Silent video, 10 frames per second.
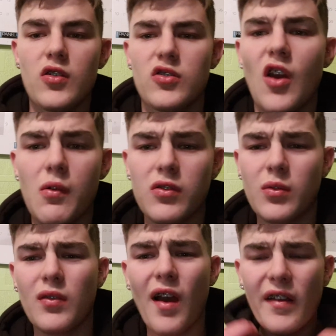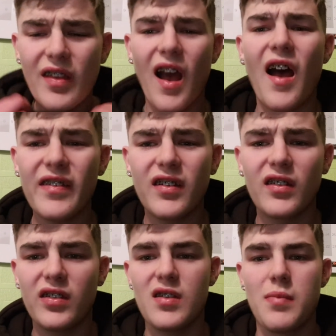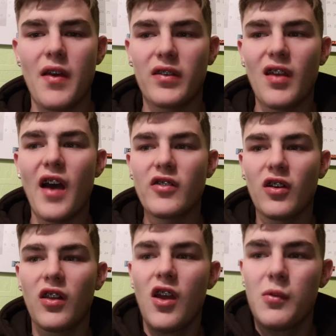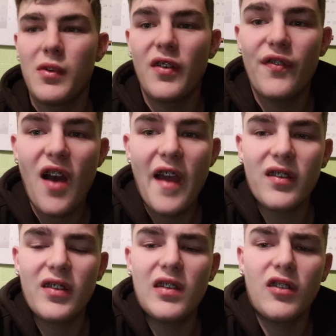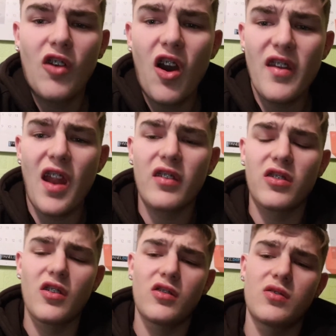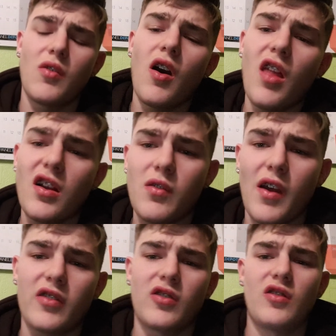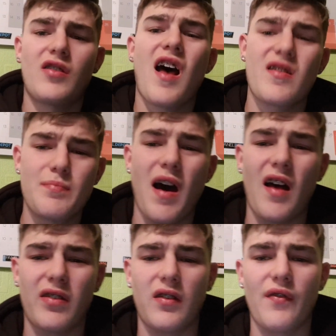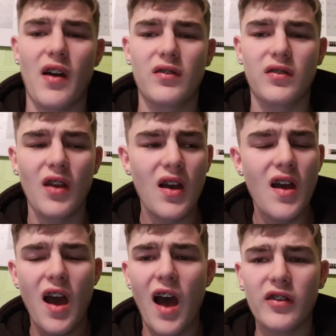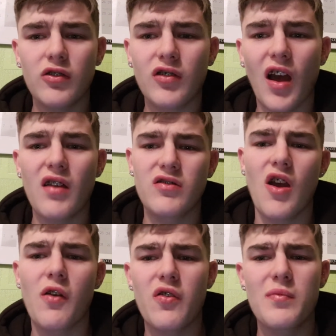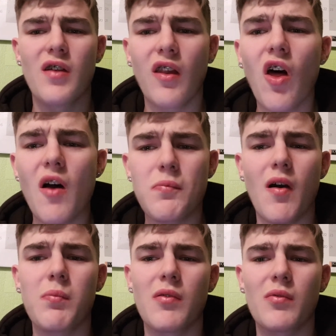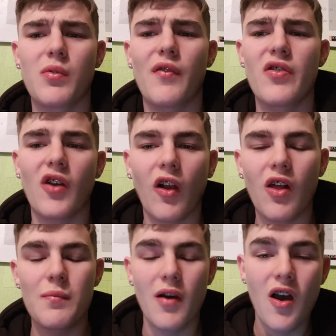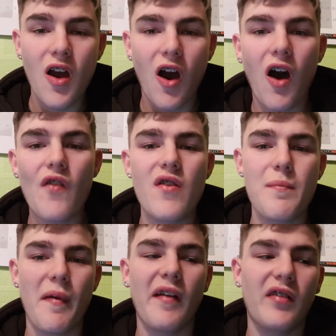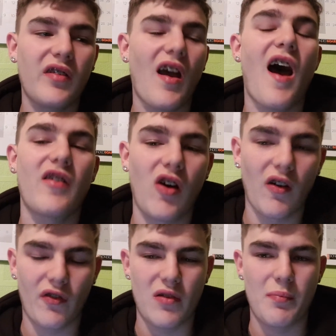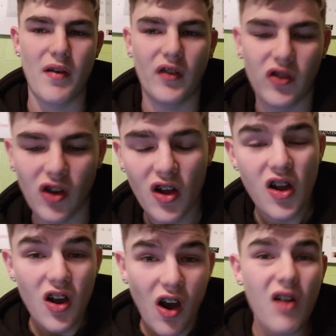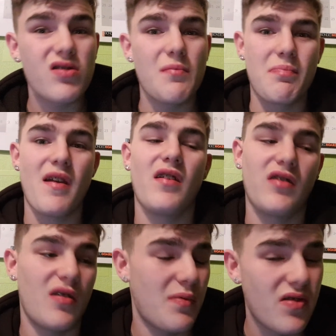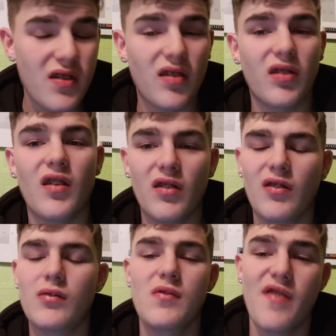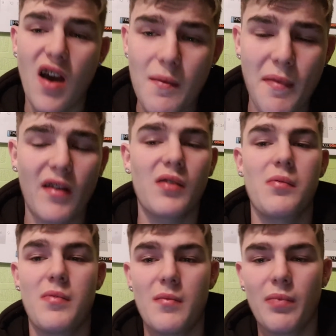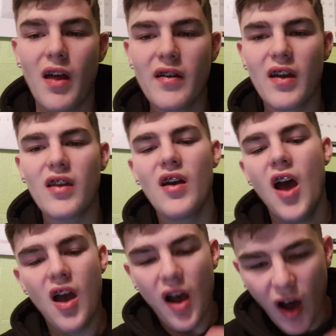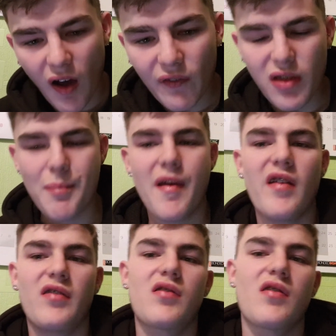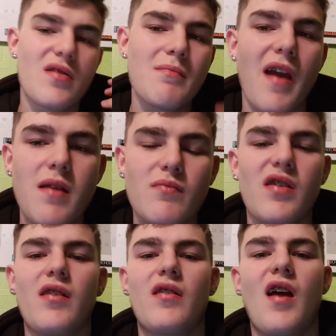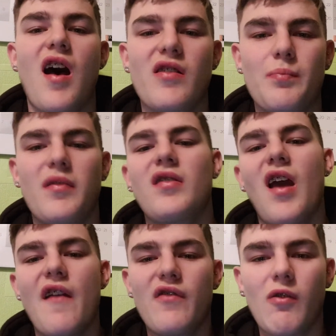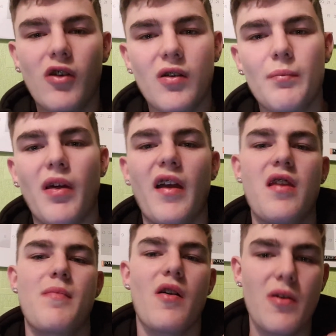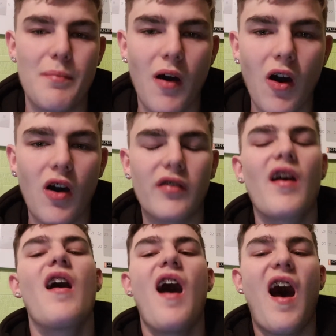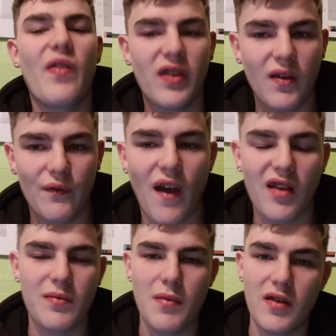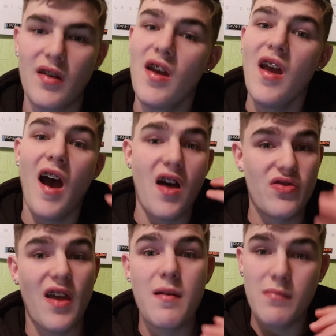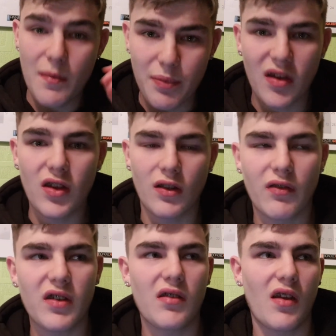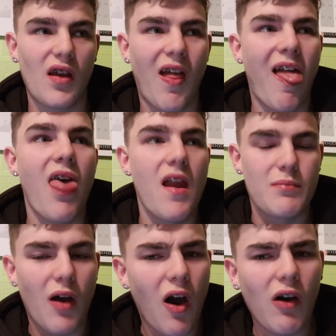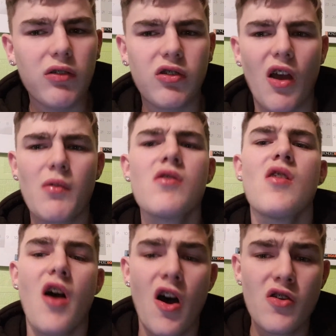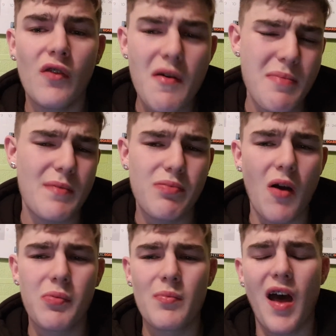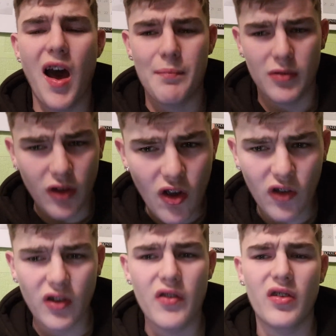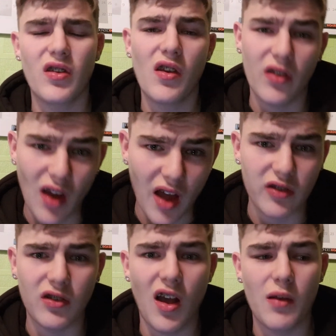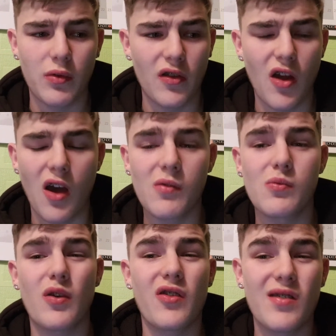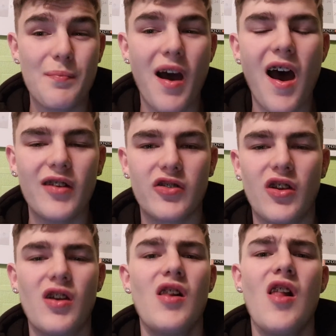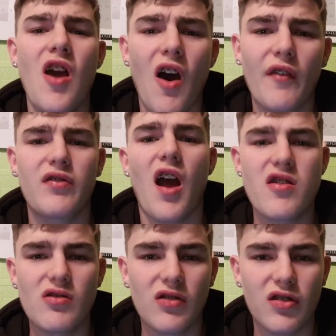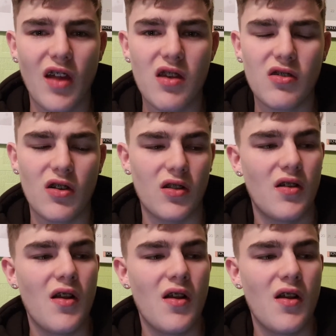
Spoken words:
Yo, what's up guys? As you can see by the title, we finally got an answer to all our questions as Barnsley fans. As you guys know, there's been a lot of problems within the club, on the pitch and off the pitch. On the pitch, it's been this season with how badly we've been playing. Off the pitch, the main reason has been everyone complaining about the board and the investment and them being greedy. But also, another big problem that happened early in the season, as you guys will know, was the departure of Daniel Stendel.